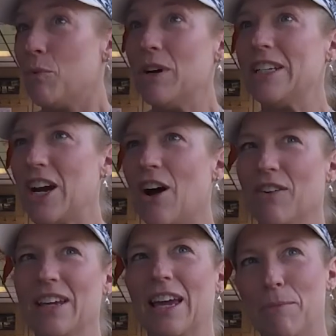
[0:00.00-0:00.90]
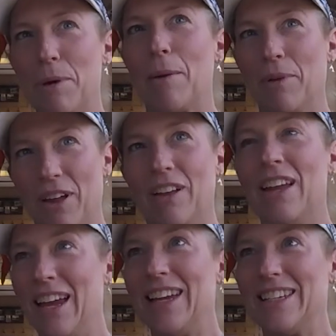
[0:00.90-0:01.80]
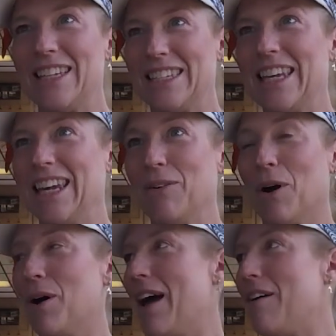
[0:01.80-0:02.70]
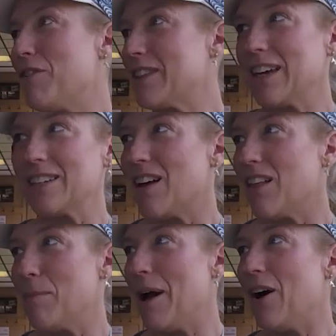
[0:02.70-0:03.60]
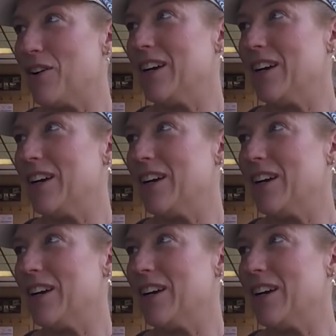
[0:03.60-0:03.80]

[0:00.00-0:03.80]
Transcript: reach out and get people to see what everything's all about,